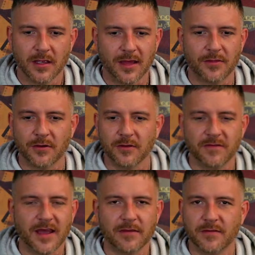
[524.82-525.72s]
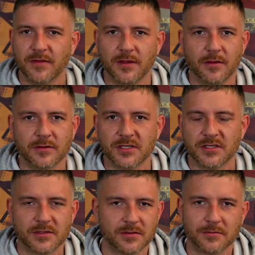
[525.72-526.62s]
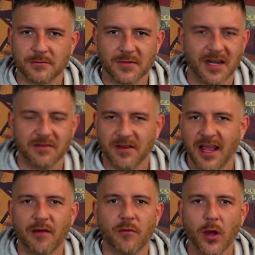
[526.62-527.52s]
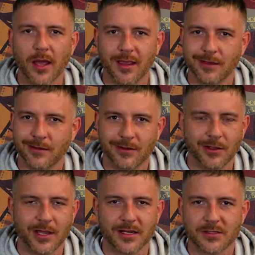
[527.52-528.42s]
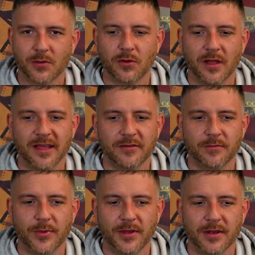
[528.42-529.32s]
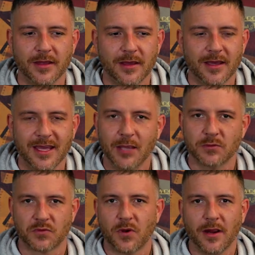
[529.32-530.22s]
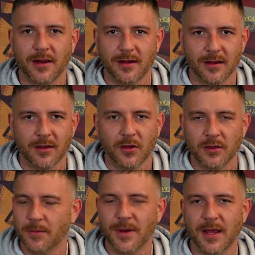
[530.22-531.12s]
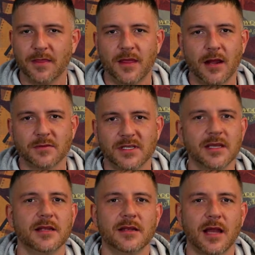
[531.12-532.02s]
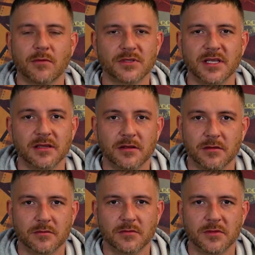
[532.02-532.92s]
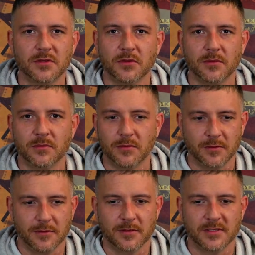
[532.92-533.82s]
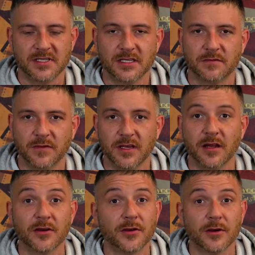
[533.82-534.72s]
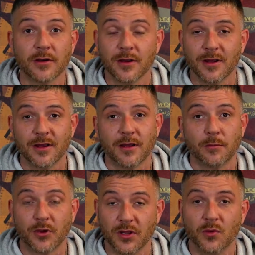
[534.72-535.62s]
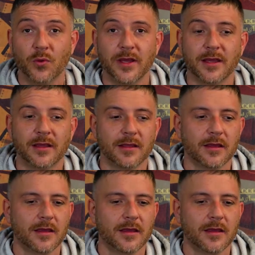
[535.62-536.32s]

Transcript: At 35, you think you're just not even halfway. You know, you got this whole life, but he was right. The path that I was heading to 6 feet under pretty quick.